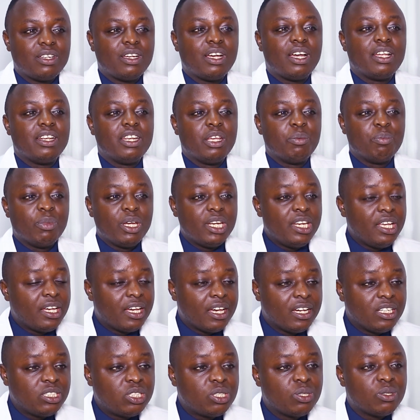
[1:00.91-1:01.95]
And the
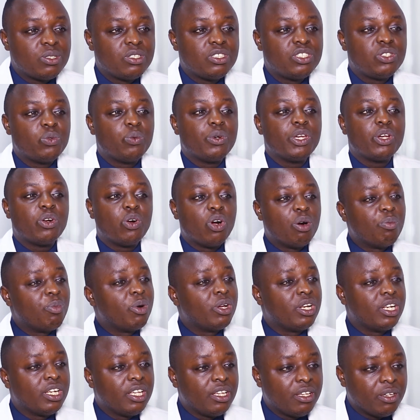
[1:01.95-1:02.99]
medications we
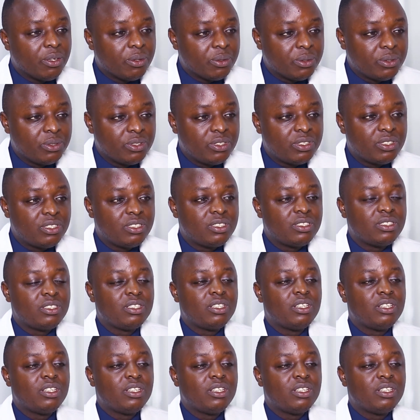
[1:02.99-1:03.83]
commonly use,